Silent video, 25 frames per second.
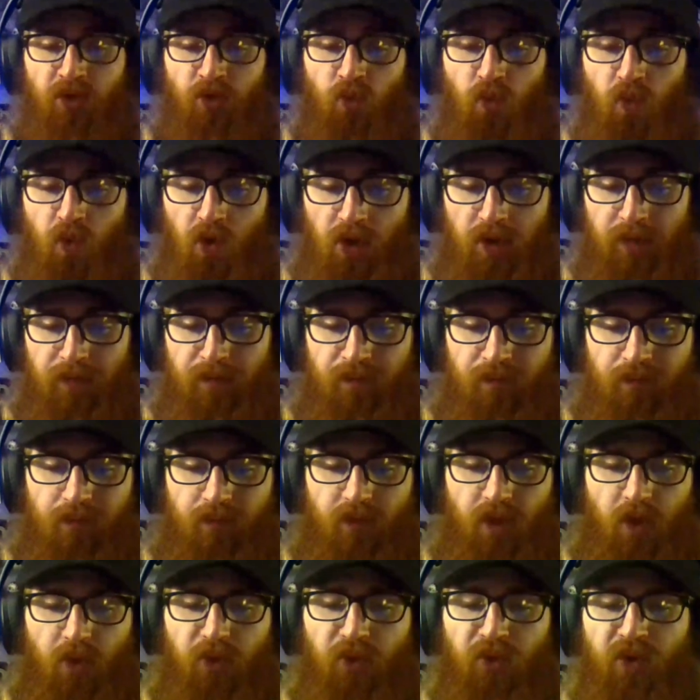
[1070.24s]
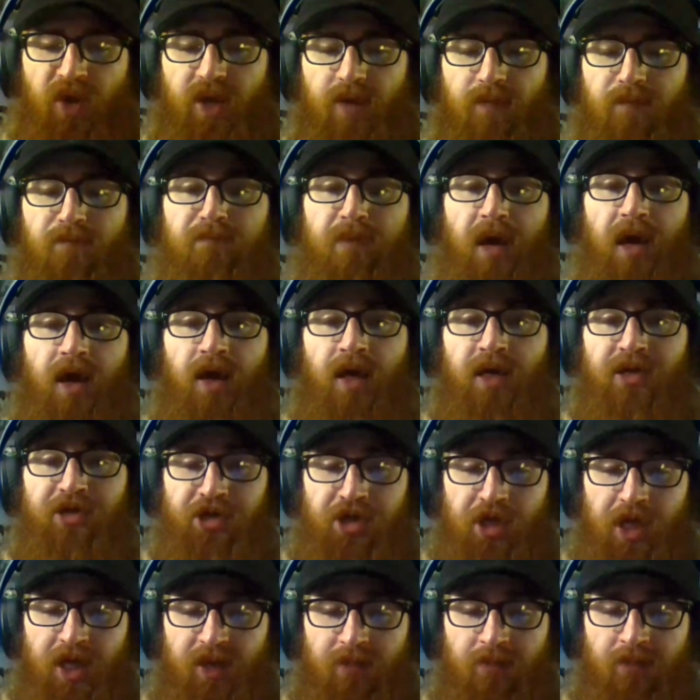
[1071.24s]
1, written by
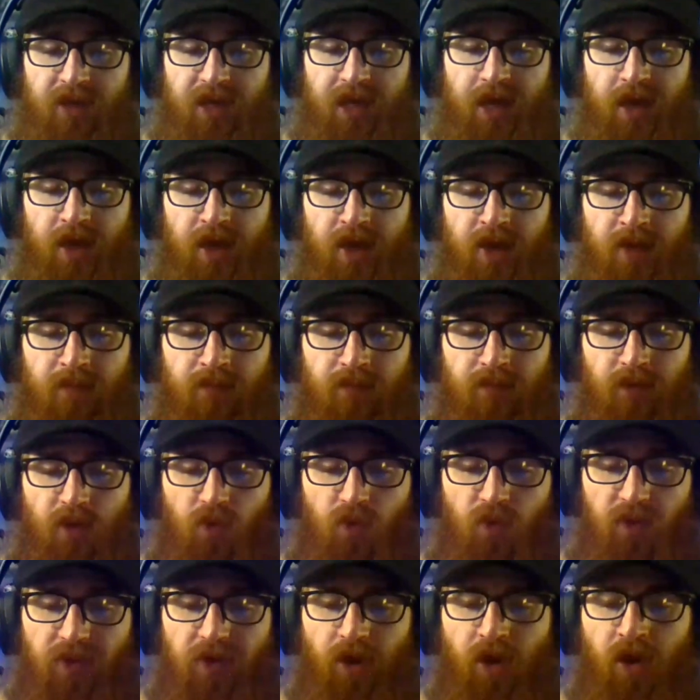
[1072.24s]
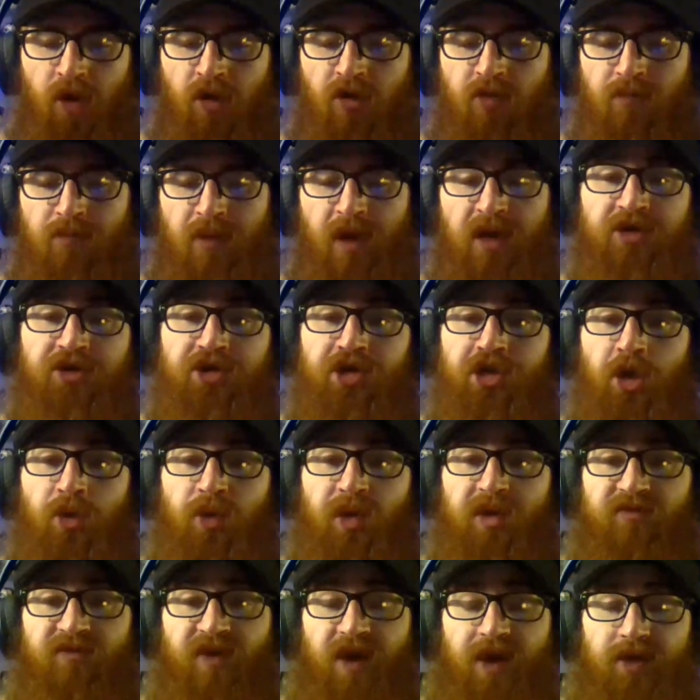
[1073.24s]
Jed McKay, with art by Joey
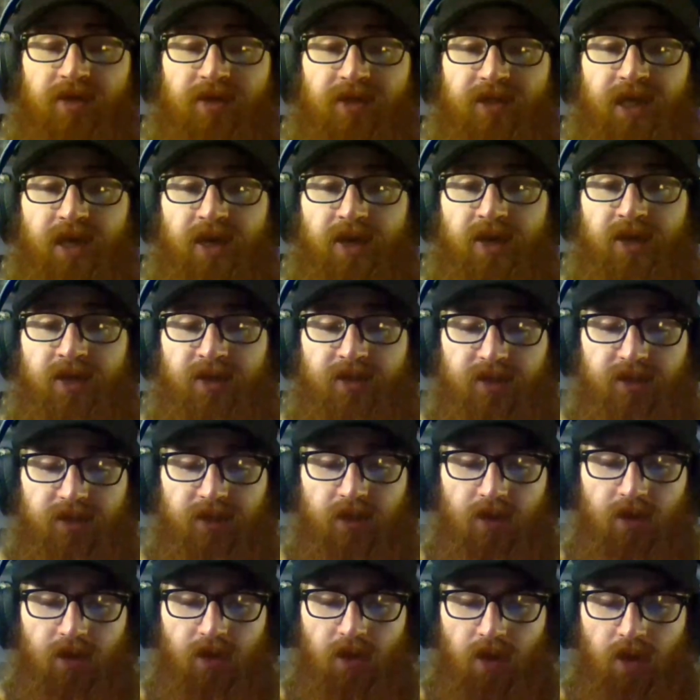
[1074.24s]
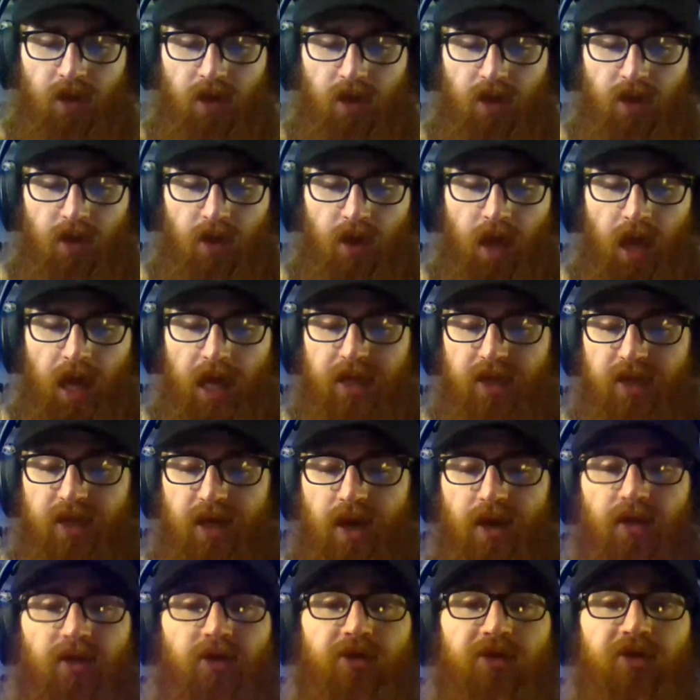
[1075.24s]
Vasquez, and
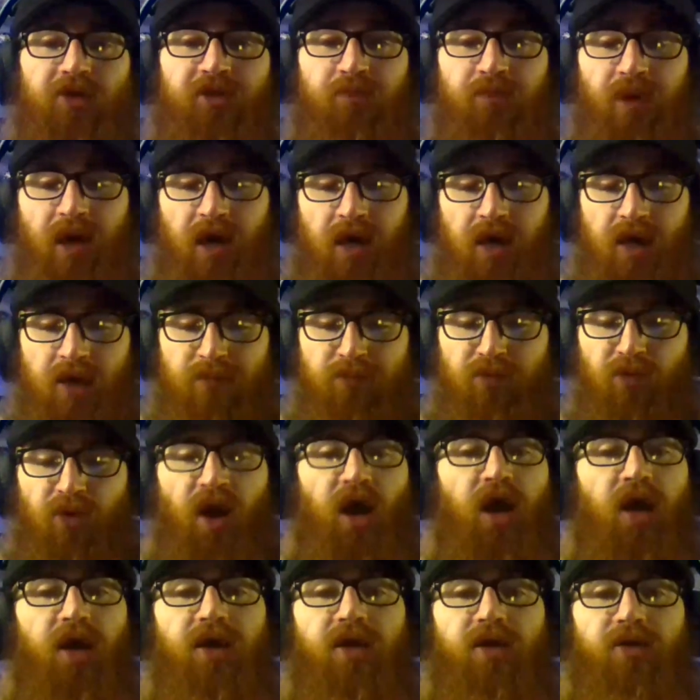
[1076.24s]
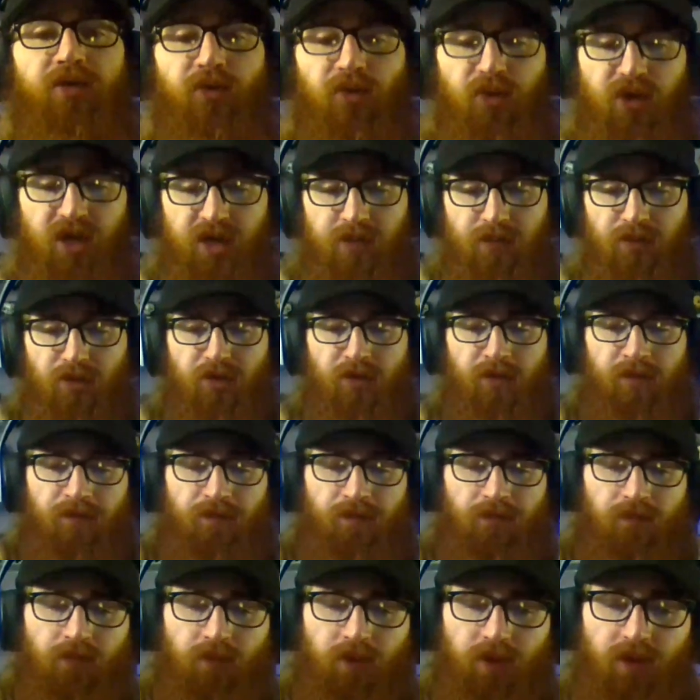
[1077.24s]
colors by Brian Reber.
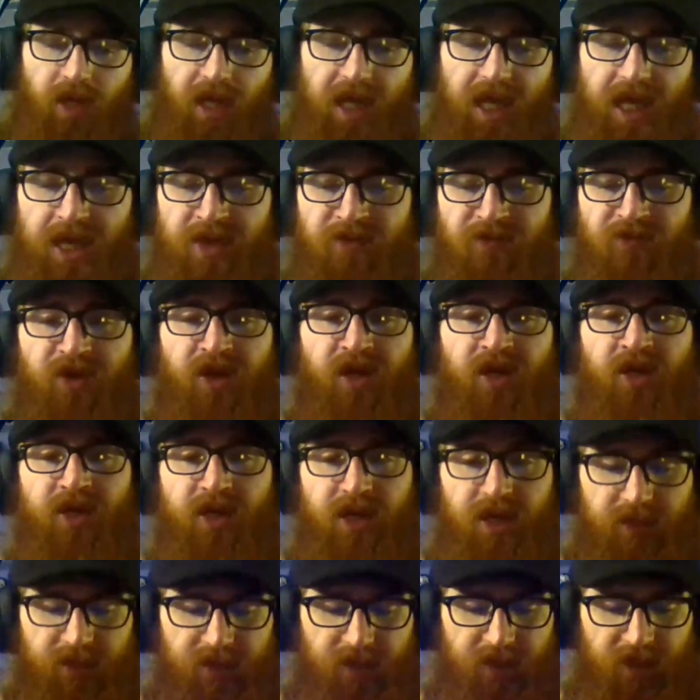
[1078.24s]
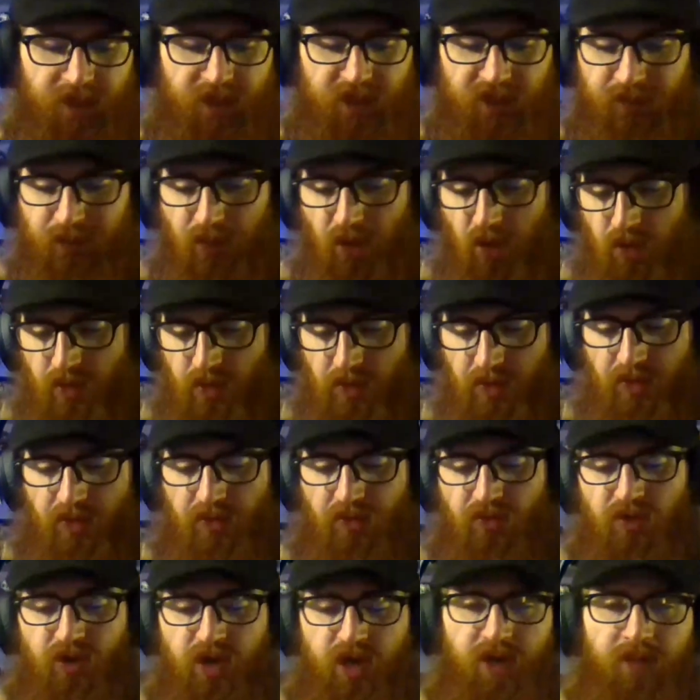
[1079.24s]
Infinite Destinies Part
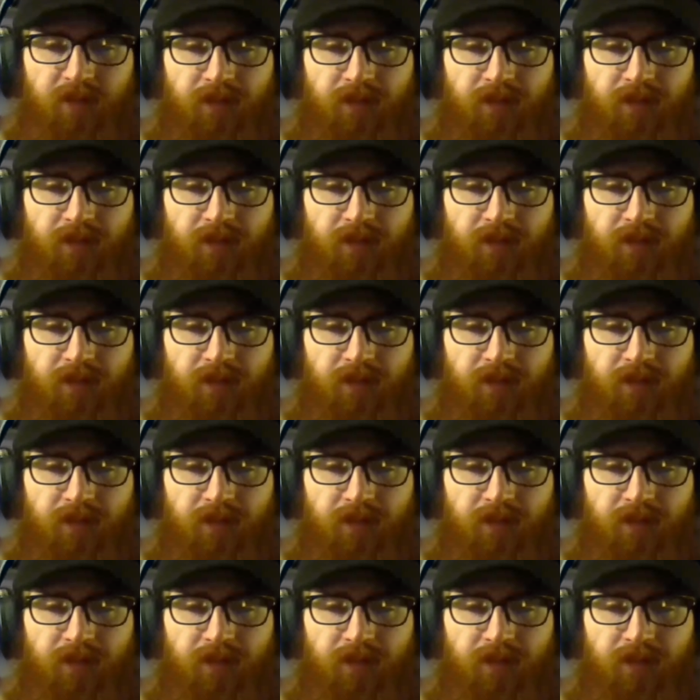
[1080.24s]
3.